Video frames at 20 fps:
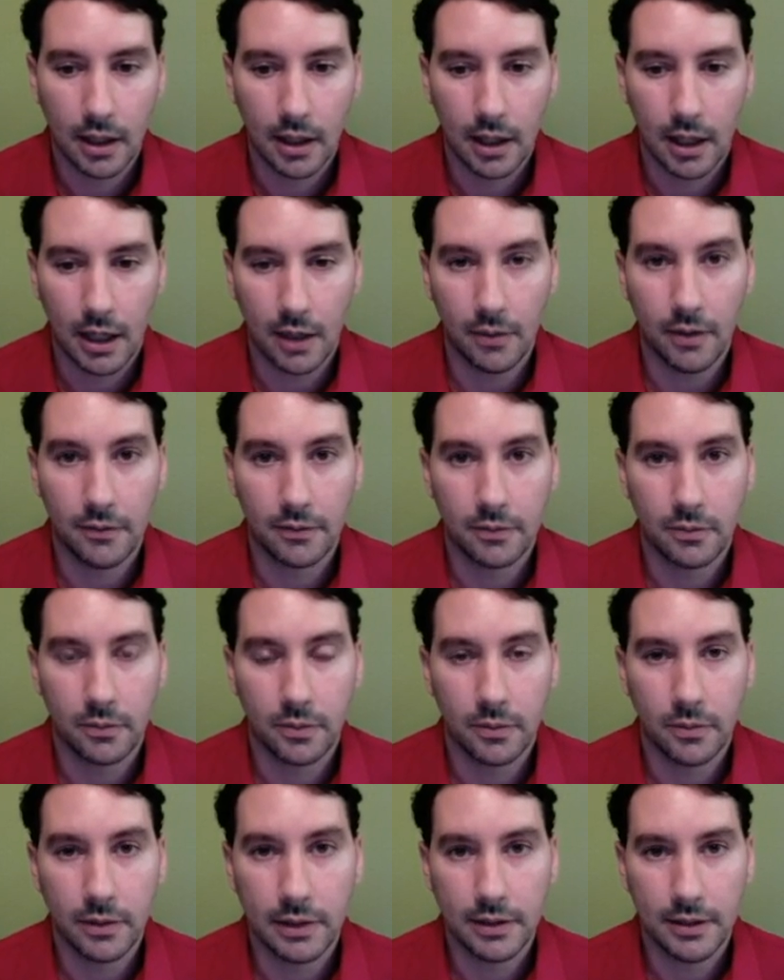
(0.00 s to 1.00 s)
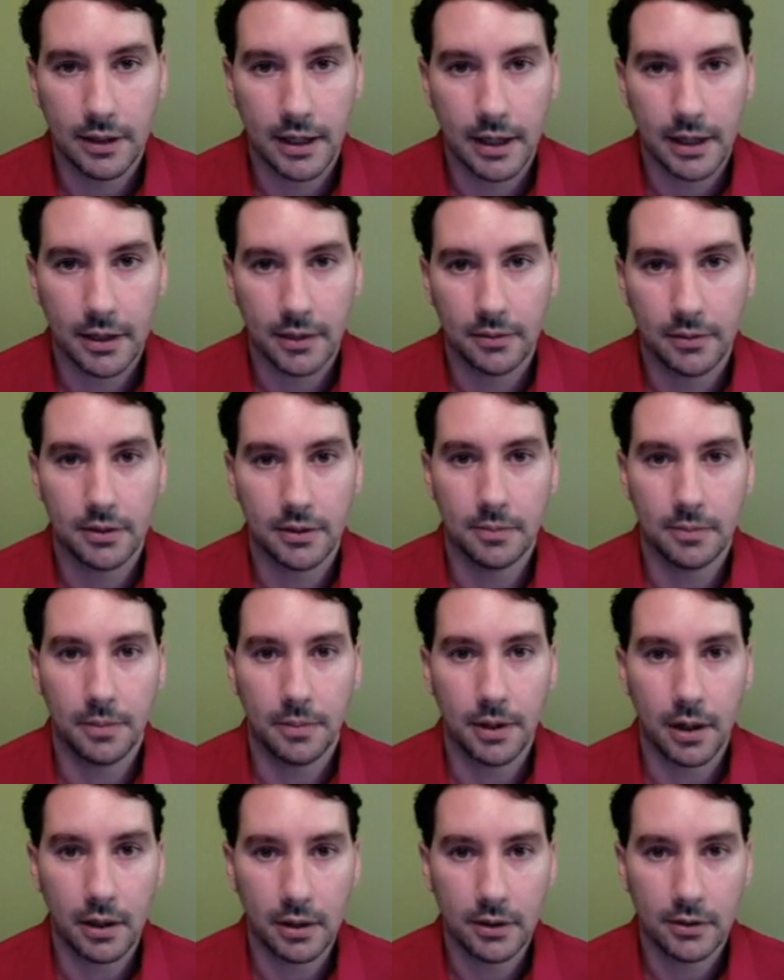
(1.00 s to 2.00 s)
However, we want to accurately
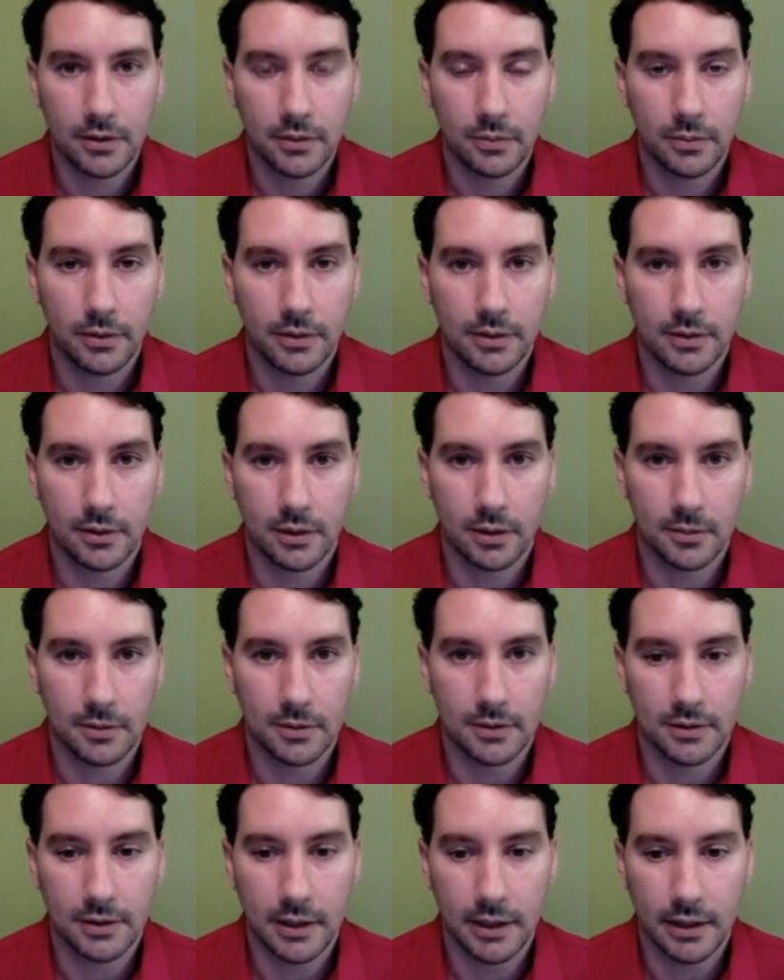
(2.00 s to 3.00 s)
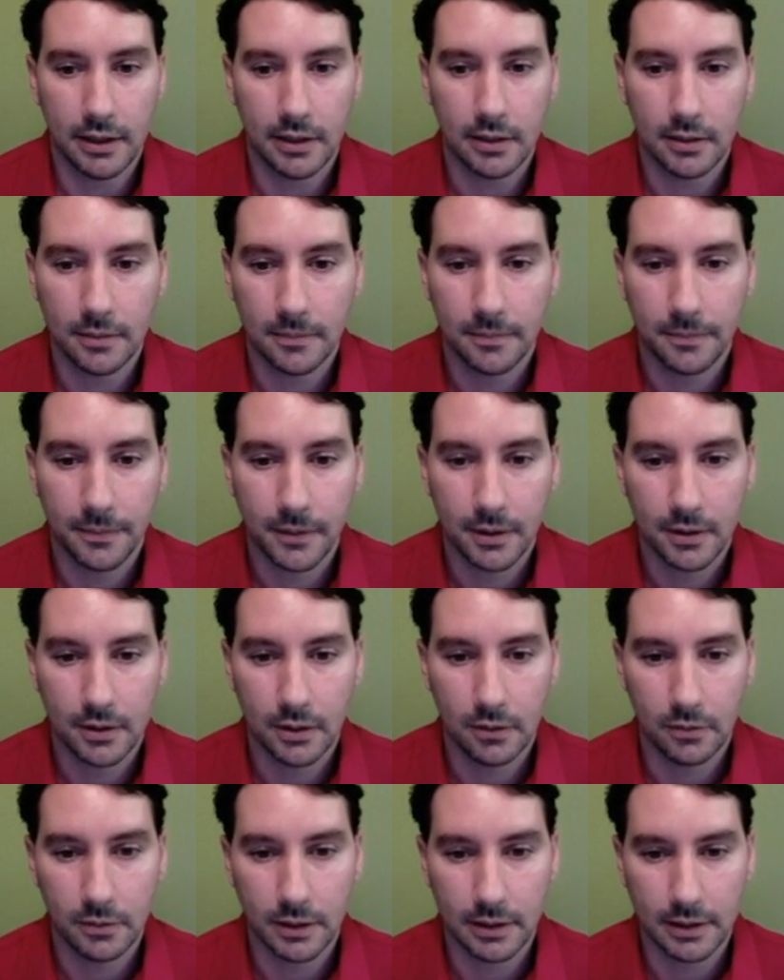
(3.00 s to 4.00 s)
parse what these arguments are saying.
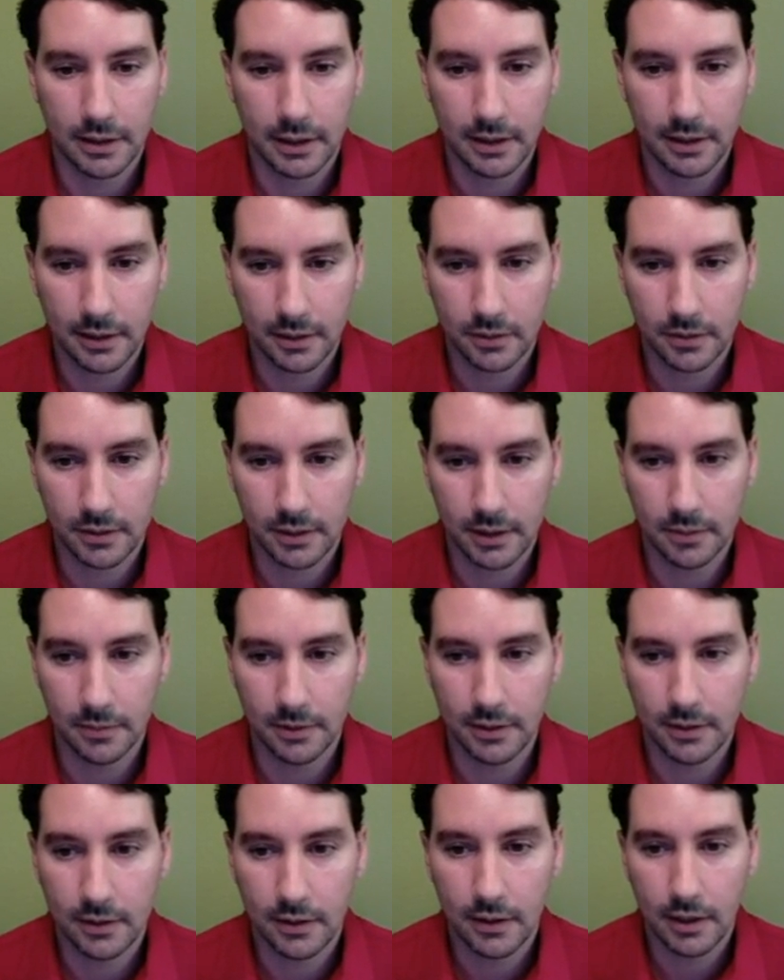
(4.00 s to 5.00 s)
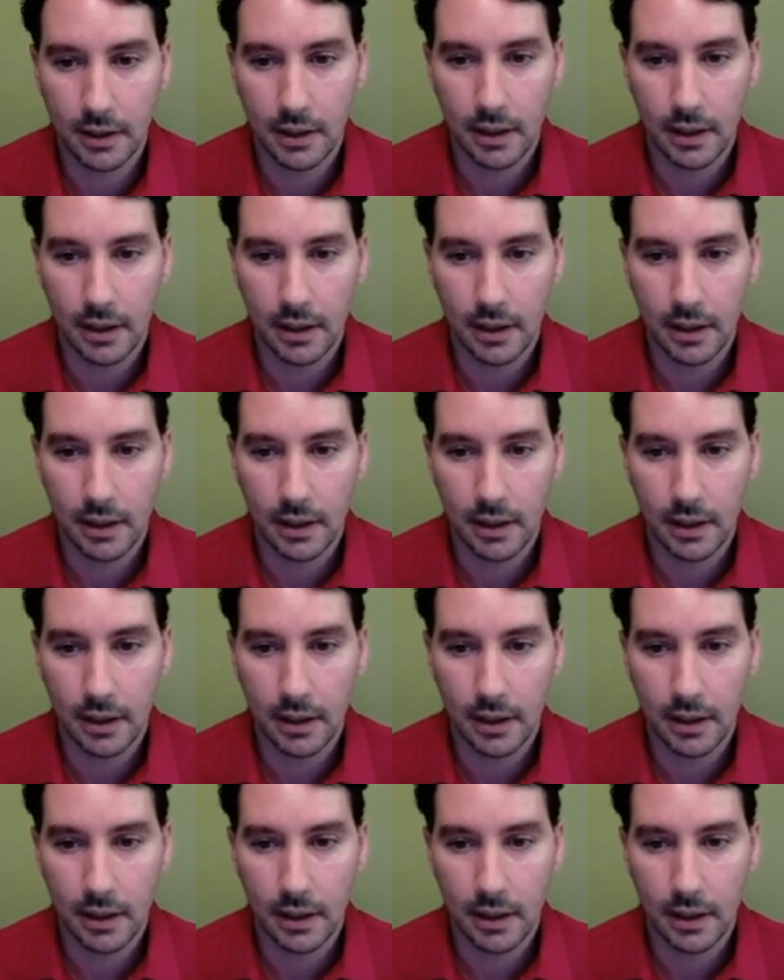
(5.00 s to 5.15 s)
So we can take the English statements